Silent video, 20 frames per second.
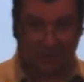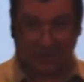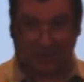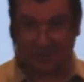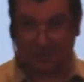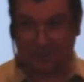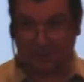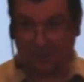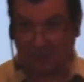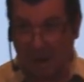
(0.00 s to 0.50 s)

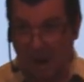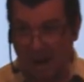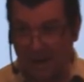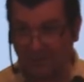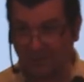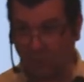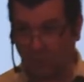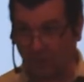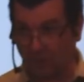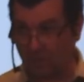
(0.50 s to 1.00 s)
that their
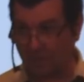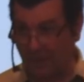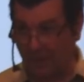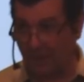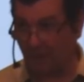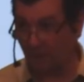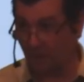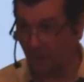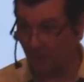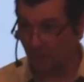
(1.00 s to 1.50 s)
lives were in
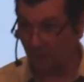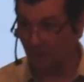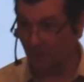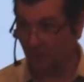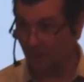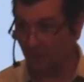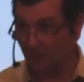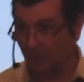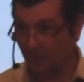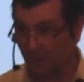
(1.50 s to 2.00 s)
peril,
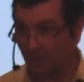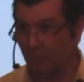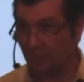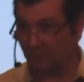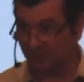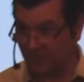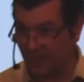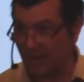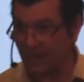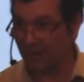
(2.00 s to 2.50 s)
it
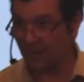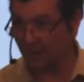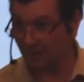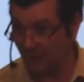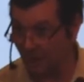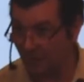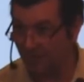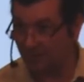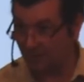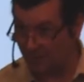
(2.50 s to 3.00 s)
would have taken
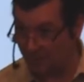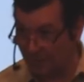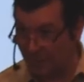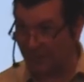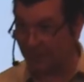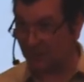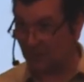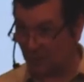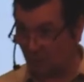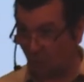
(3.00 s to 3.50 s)
an awfully
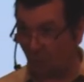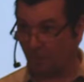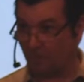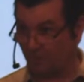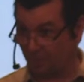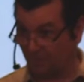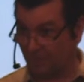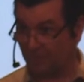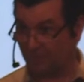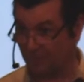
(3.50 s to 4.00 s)
big
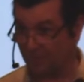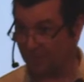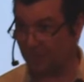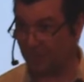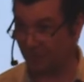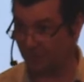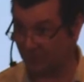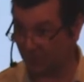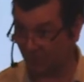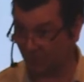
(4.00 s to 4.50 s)
storm for them to be
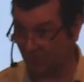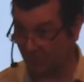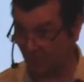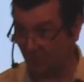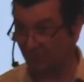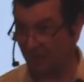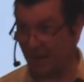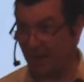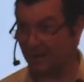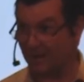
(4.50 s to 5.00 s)
concerned
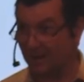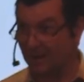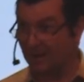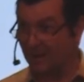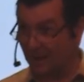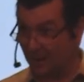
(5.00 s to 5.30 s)
about that.